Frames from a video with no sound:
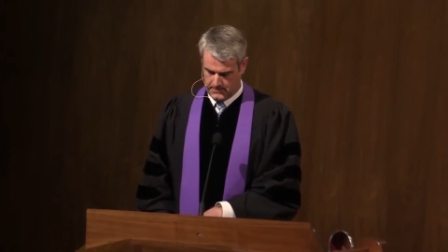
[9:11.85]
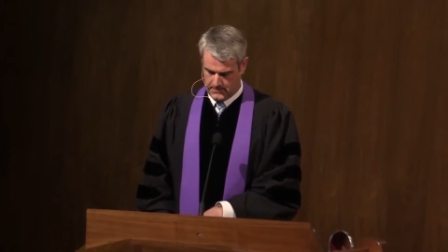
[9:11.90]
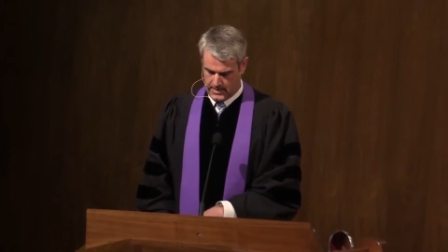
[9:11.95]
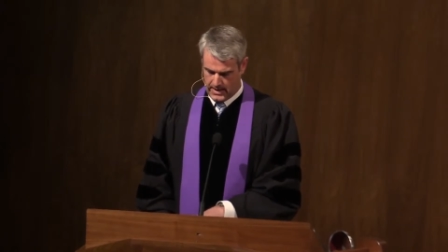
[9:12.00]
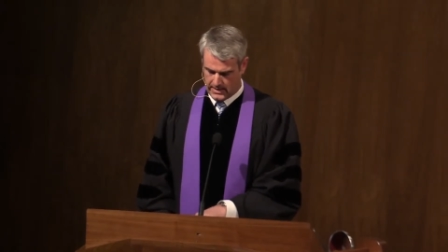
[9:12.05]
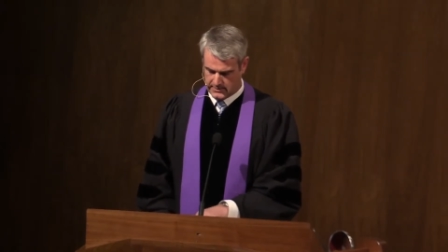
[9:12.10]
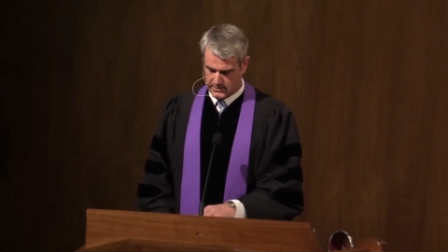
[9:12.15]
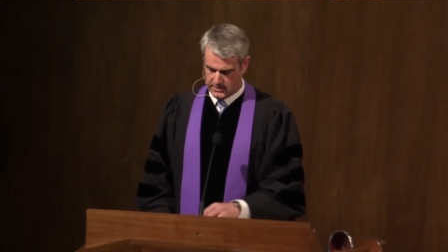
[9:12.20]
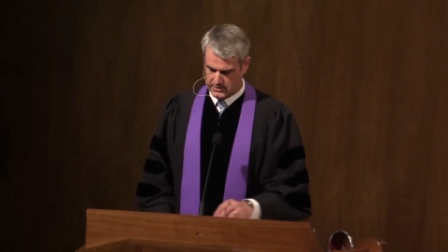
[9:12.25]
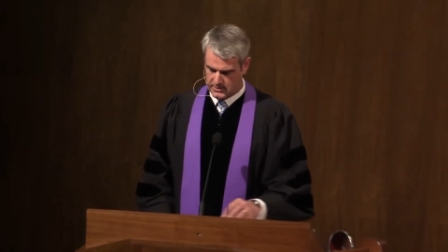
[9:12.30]

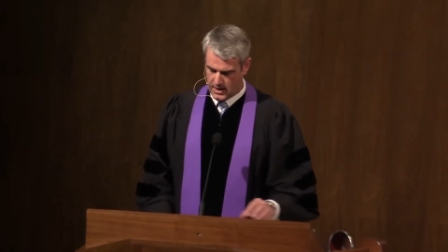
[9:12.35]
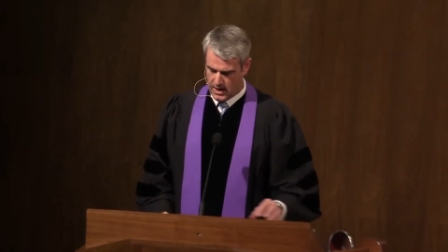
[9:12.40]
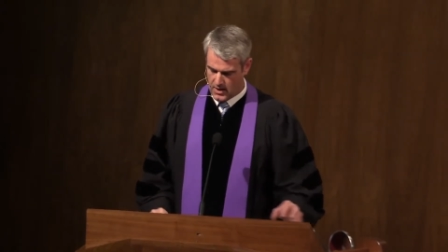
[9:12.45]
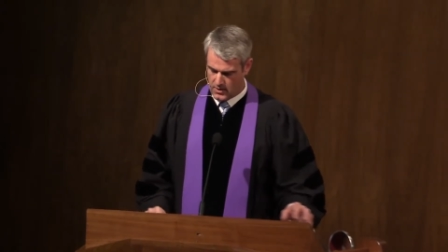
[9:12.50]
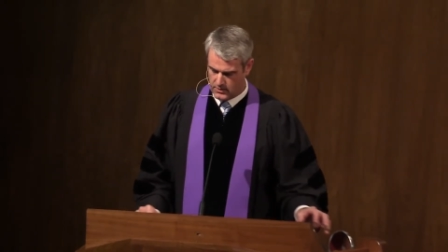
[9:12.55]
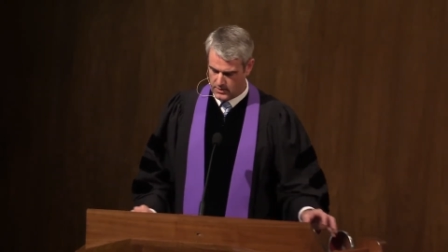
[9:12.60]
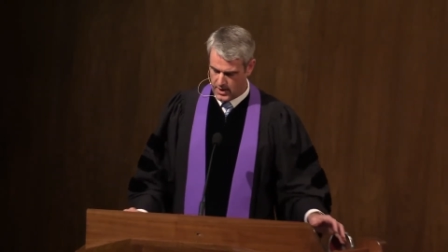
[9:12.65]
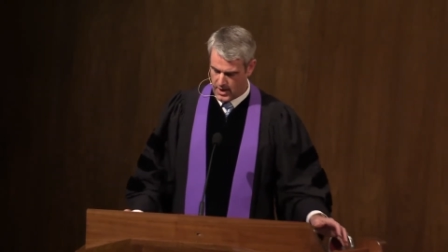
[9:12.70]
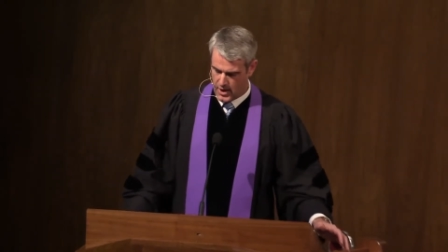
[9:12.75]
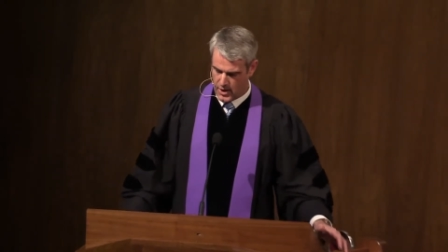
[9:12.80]
As the
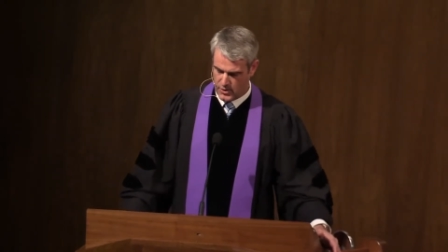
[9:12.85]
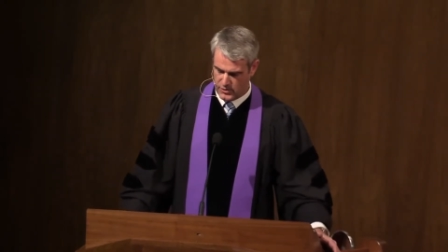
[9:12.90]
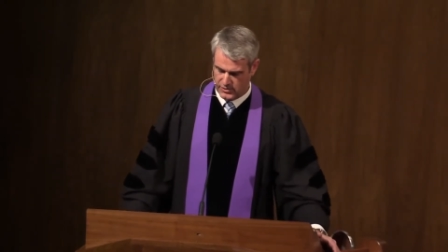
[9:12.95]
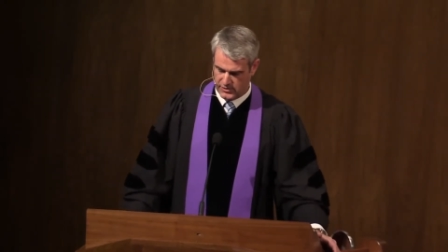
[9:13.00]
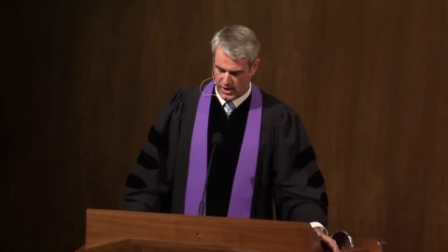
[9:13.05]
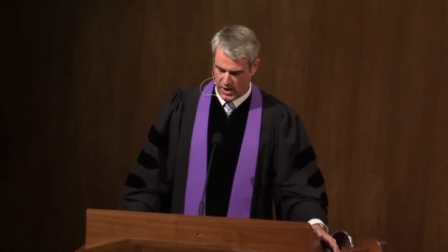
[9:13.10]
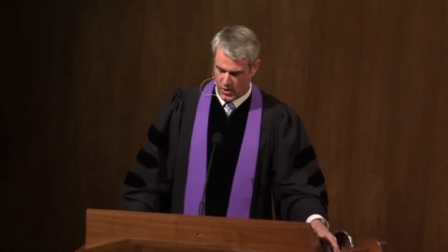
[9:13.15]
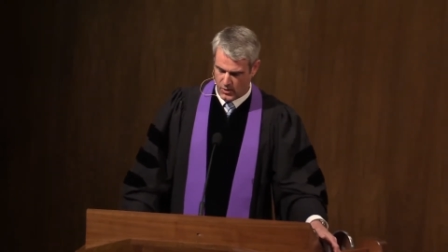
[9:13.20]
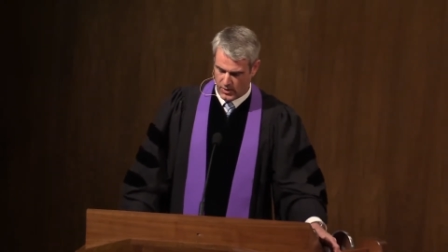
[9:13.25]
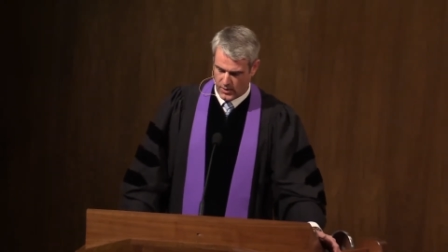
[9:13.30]
song goes,
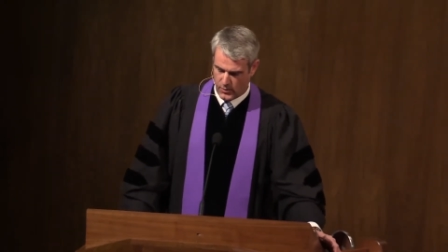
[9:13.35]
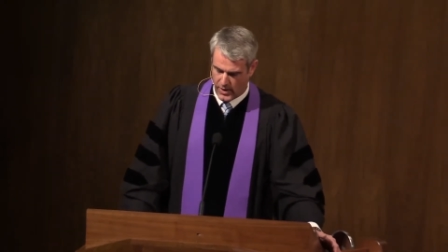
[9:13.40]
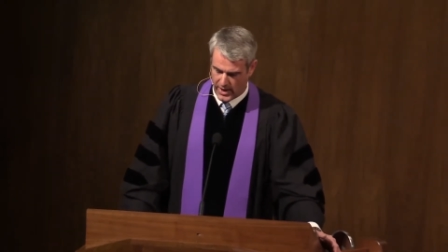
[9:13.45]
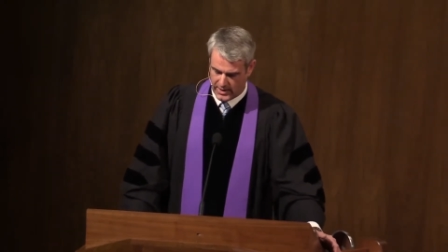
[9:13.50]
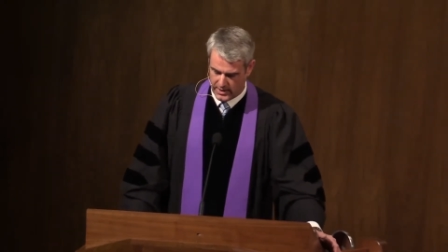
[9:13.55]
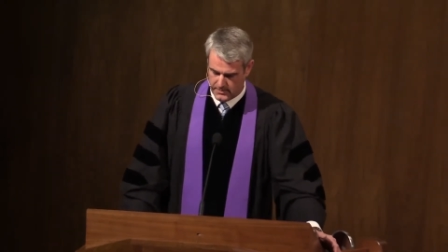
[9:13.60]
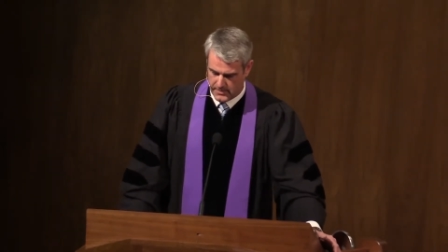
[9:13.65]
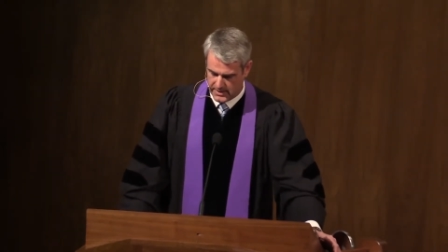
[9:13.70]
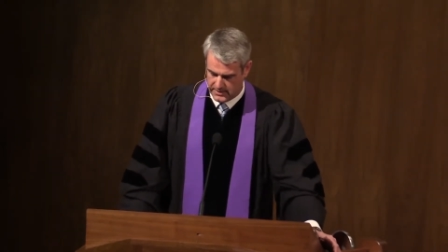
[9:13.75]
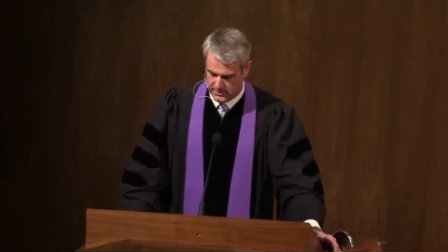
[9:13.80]
the only way
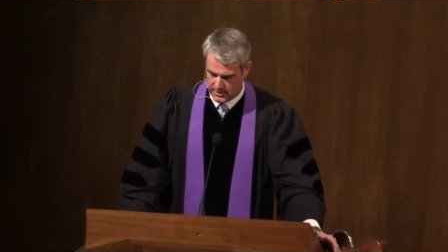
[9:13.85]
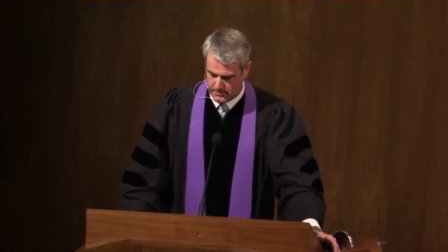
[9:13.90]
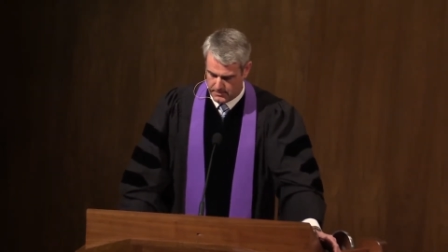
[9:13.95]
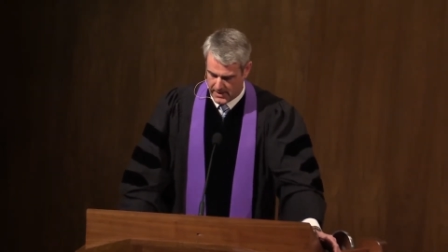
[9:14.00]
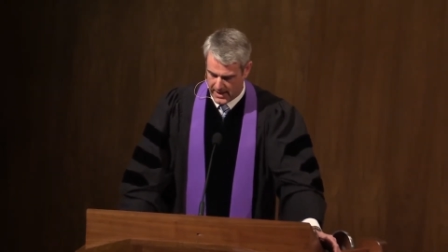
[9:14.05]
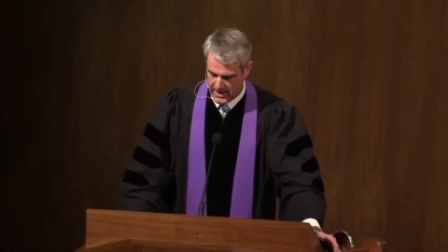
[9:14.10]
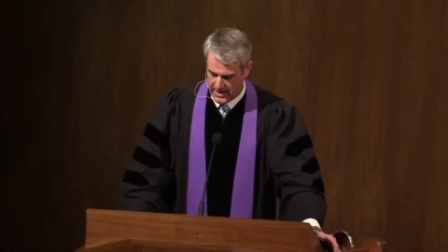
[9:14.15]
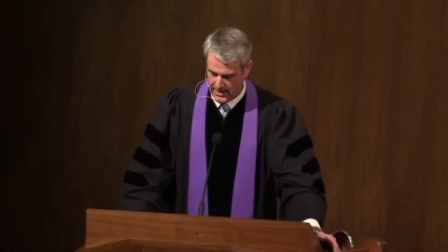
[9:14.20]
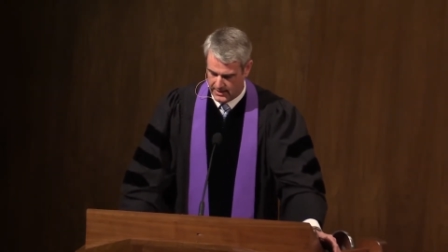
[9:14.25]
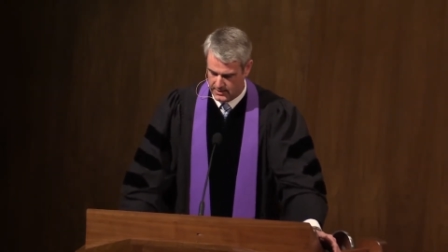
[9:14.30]
to miss the
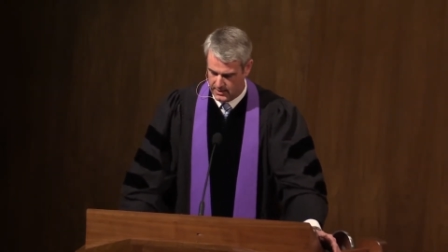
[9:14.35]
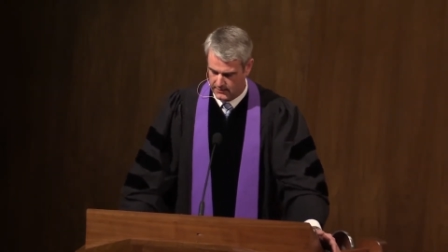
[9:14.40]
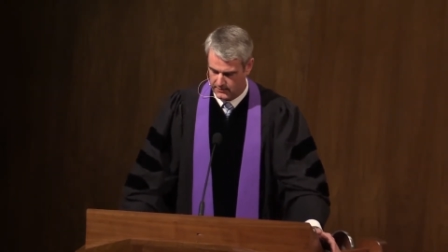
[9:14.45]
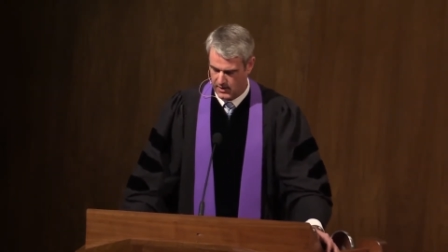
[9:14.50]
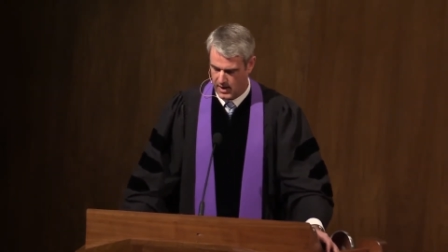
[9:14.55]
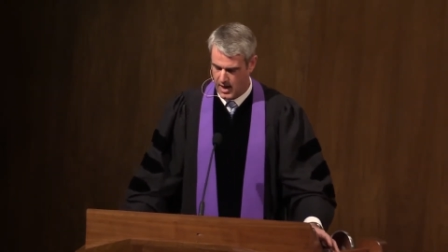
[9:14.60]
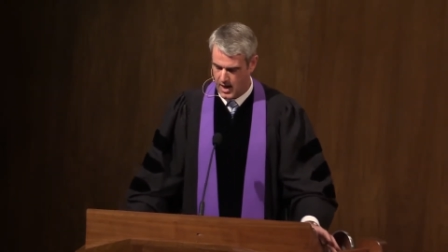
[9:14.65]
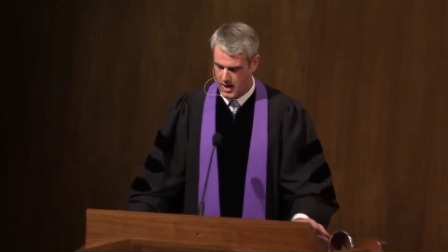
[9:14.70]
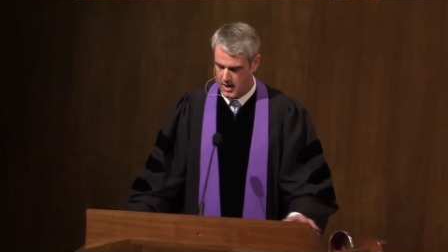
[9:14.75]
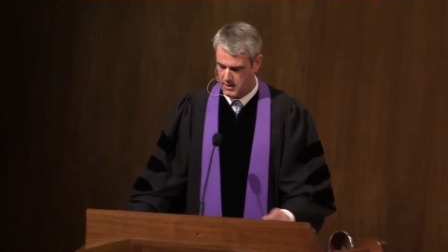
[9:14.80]
pain of
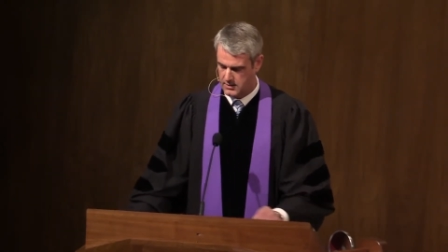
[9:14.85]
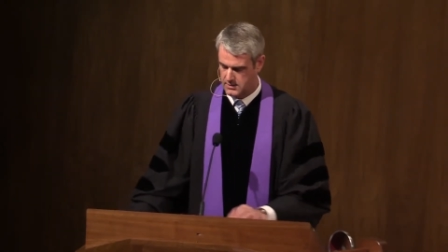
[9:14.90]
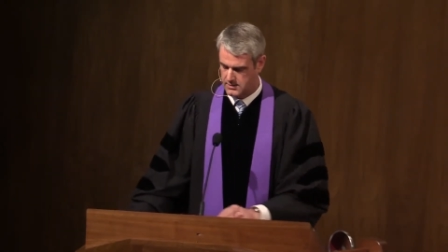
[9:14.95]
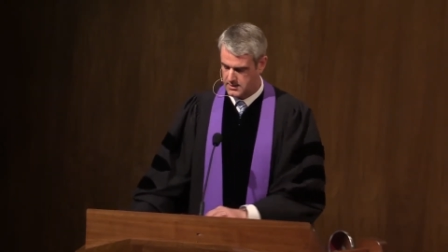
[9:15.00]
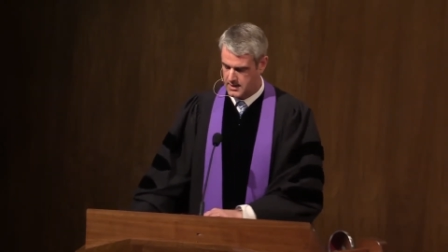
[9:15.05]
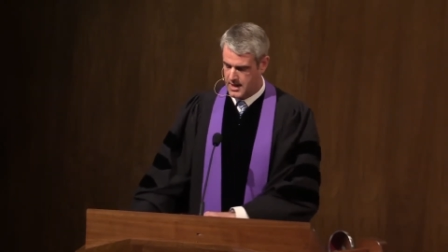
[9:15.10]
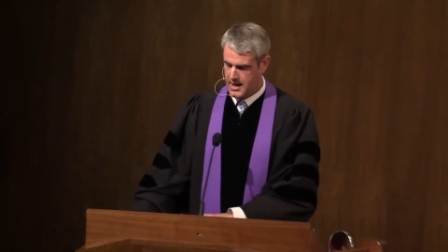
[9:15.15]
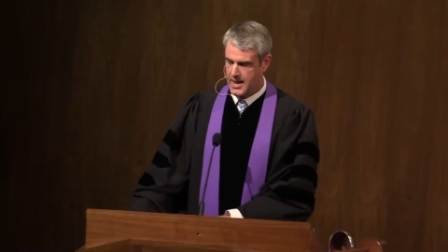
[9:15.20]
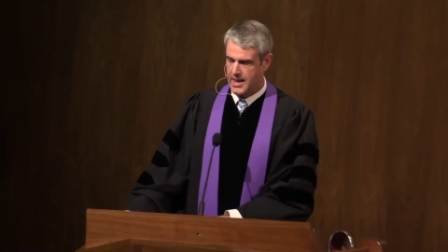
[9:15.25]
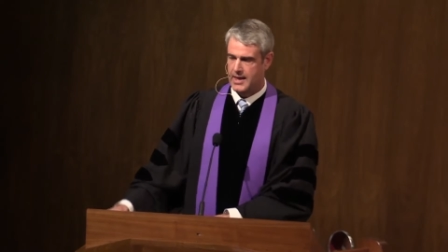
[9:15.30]
loss
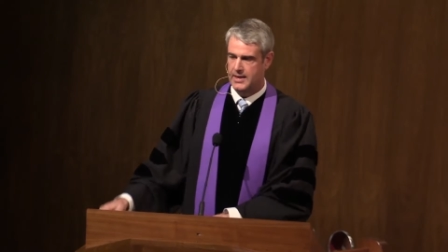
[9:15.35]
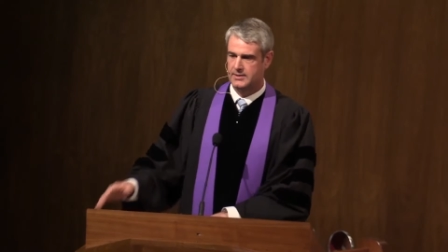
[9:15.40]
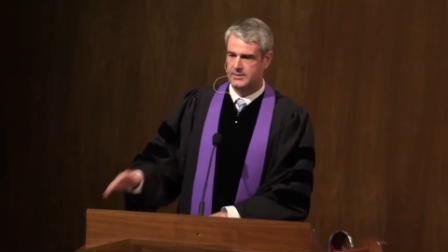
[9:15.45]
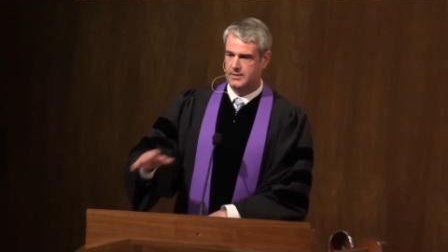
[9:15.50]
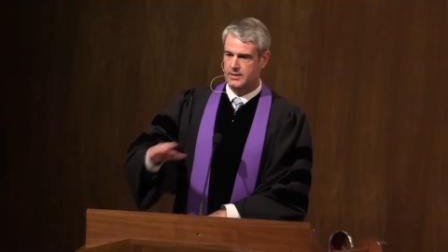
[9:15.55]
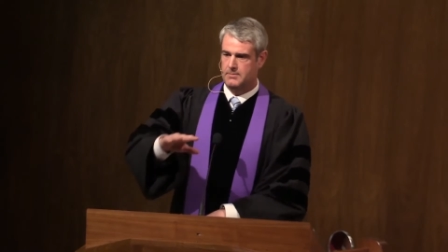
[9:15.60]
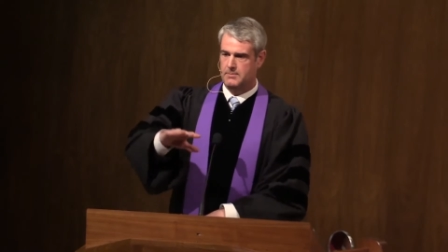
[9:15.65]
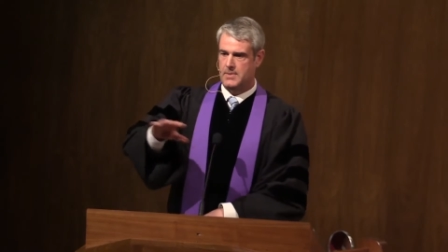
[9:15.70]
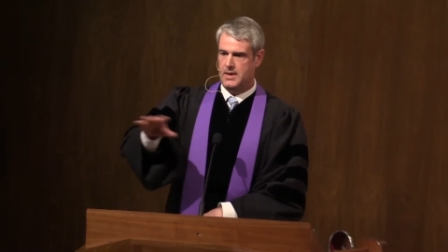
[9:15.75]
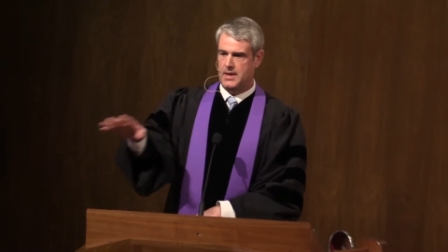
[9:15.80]
is
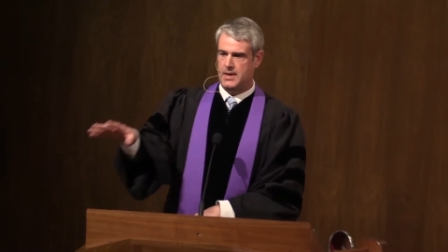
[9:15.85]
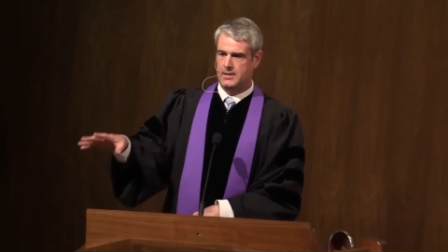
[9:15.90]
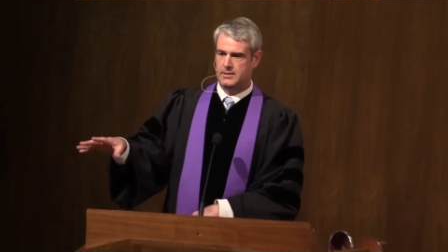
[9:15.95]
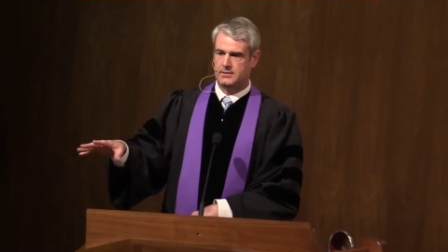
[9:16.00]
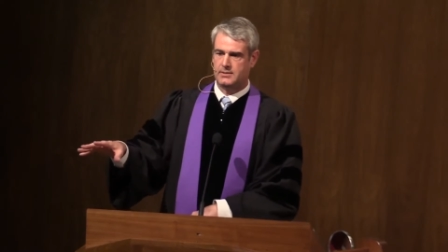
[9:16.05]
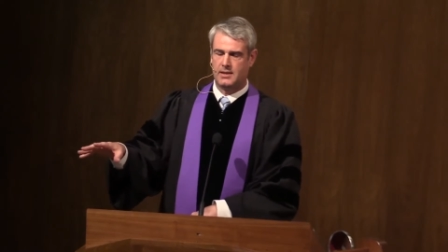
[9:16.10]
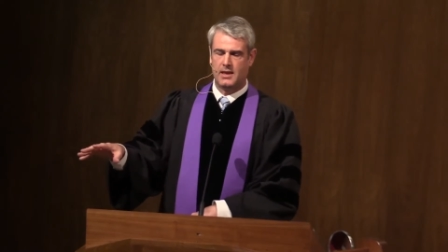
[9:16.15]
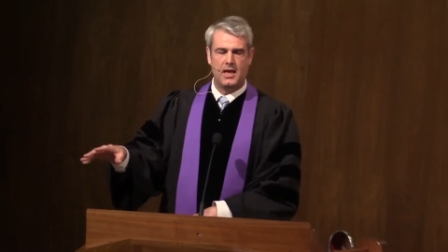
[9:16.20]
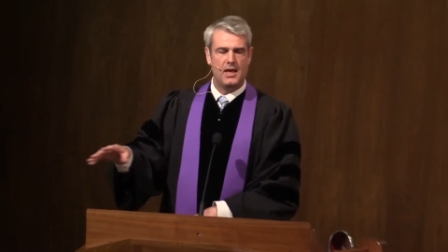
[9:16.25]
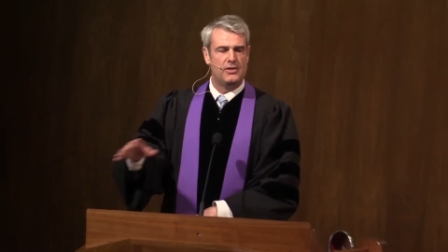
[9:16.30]
to miss